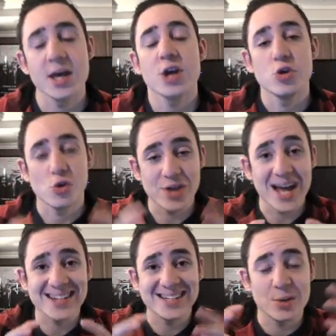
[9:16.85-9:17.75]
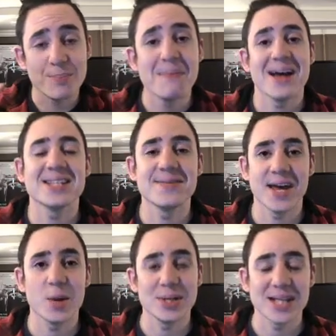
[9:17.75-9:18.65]
You're there to deal massive
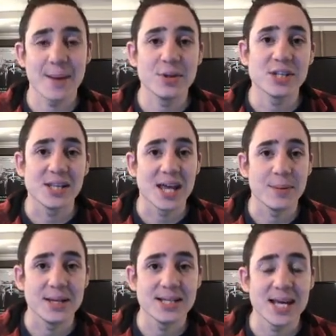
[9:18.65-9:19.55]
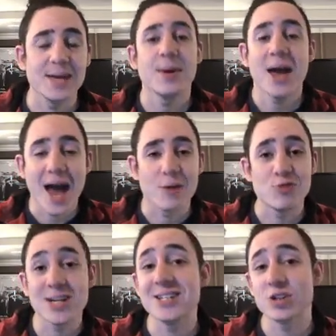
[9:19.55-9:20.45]
AoE damage to the enemy team and
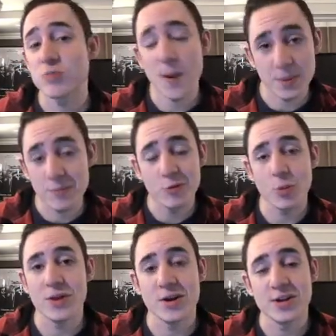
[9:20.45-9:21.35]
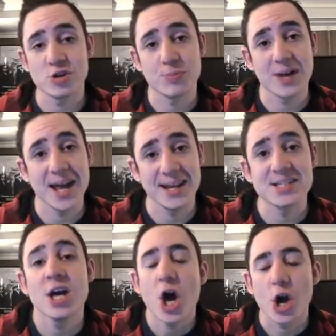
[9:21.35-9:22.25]
really disrupt them from what their initial plan is.
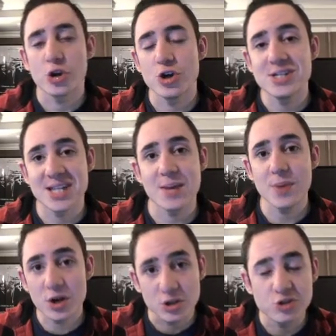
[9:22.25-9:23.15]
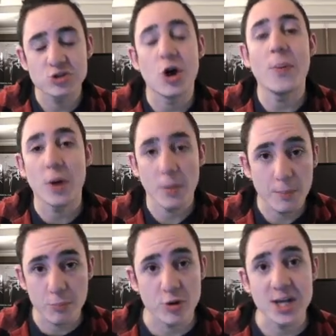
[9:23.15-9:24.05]
A good Dima can stop a
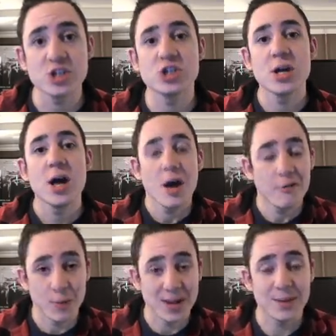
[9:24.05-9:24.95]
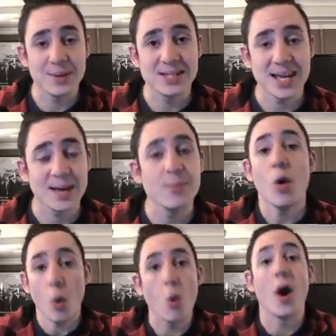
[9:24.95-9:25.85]
breach from an enemy team
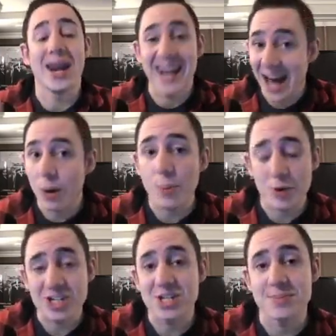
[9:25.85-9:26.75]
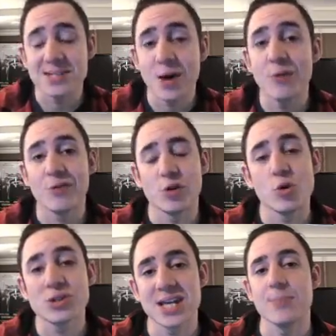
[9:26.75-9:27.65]
or allow a breach himself for your
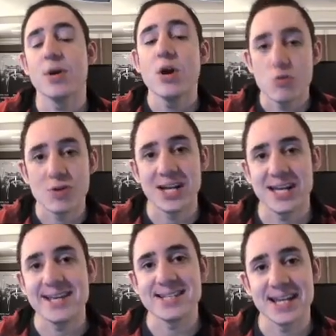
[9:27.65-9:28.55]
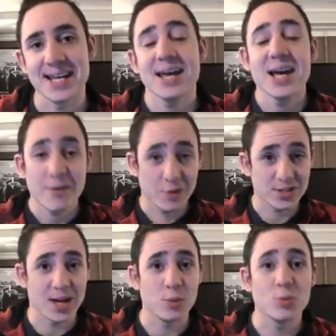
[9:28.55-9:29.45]
team really easily. For
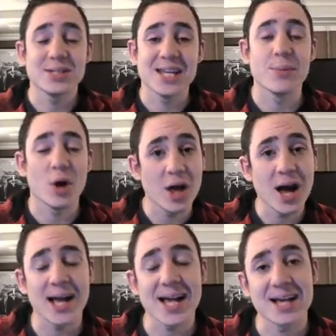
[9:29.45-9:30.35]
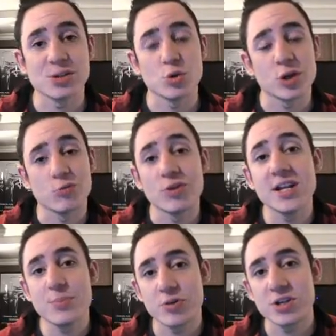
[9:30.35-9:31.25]
example, Dima on High Castle can really
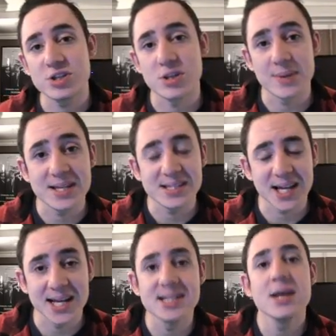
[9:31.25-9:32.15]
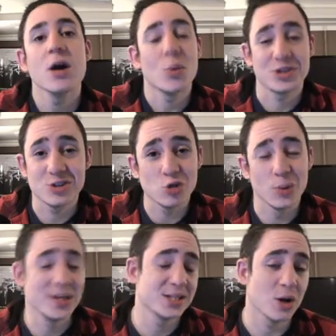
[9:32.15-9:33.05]
breach the B site, which is normally
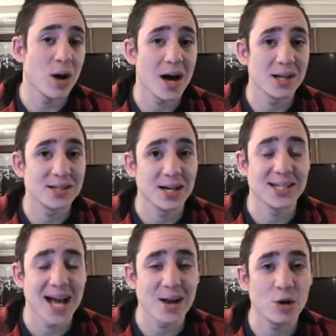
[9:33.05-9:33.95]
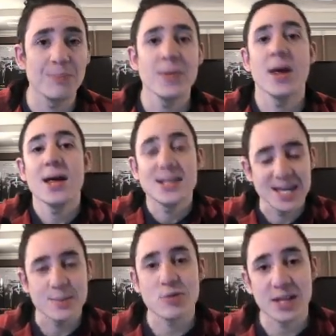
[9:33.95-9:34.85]
so hard to attack on. Dima
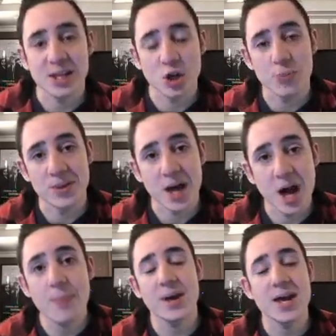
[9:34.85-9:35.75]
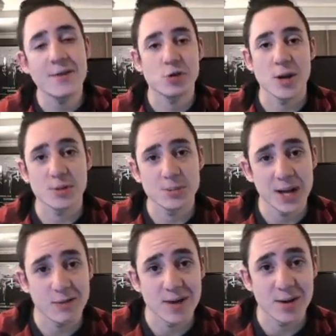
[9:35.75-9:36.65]
really can open that up if you're able to play
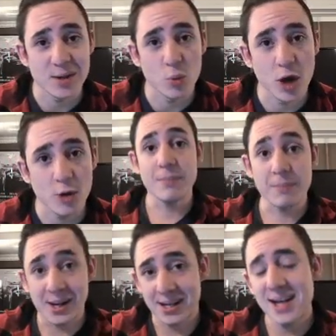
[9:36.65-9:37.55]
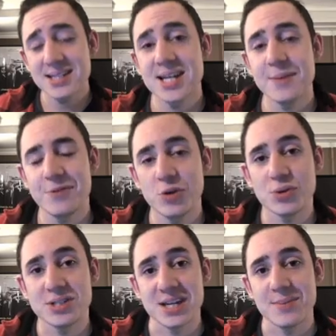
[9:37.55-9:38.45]
around him well. My last tip for you on
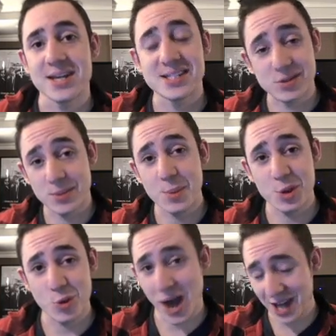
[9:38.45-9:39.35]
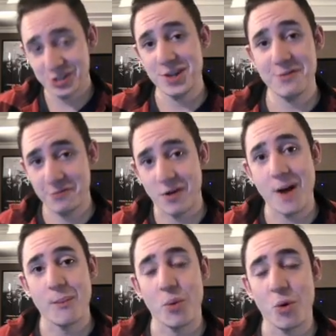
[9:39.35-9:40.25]
Dima is to remember that you're actually far
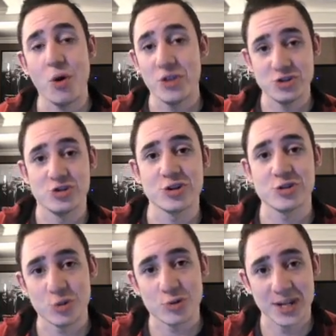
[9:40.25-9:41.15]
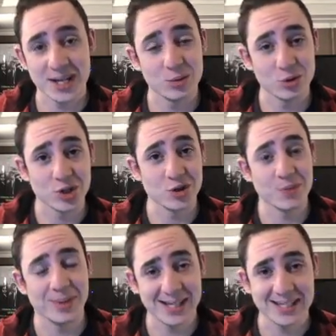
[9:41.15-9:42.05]
more than just your grenade launcher and your
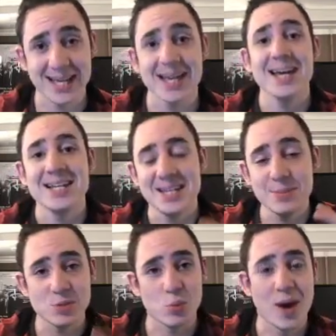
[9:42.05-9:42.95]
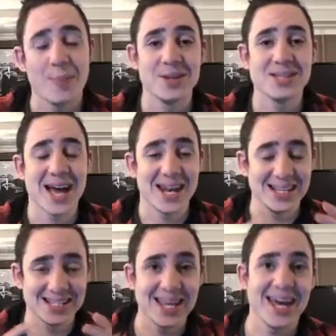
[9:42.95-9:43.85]
ability. Dima's weapons and his
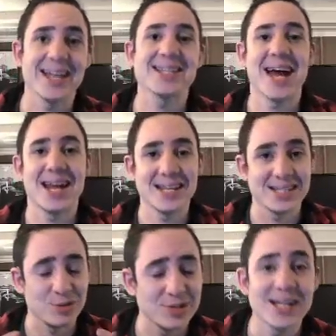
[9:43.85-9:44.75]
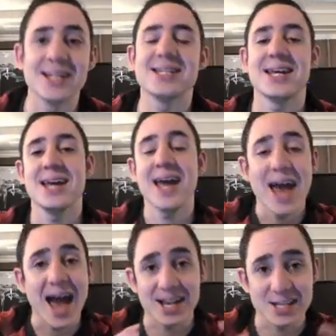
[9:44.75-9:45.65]
kit and his utility
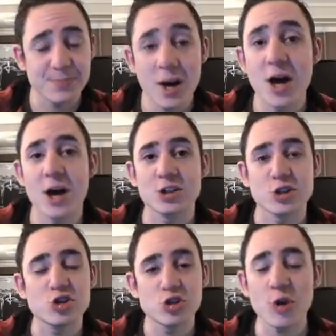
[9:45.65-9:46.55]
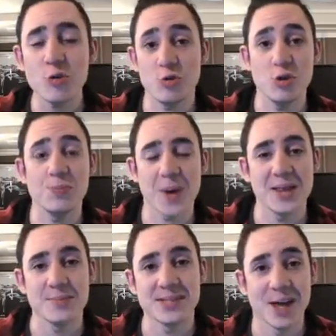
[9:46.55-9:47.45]
and his perks are so good by
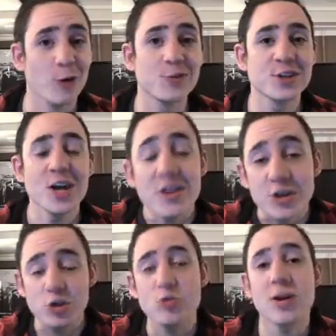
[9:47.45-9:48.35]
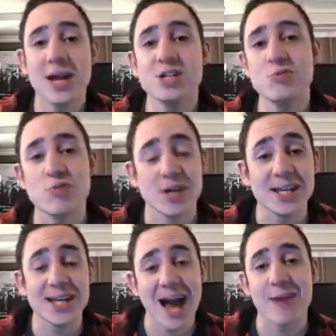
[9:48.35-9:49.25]
themselves that you can actually really
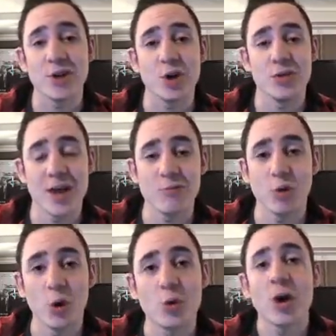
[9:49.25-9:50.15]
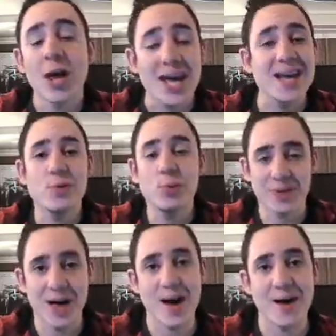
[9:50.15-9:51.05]
carry on that rogue even
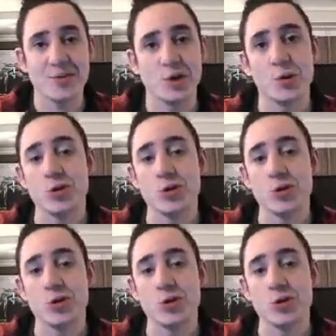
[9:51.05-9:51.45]
without having the launcher.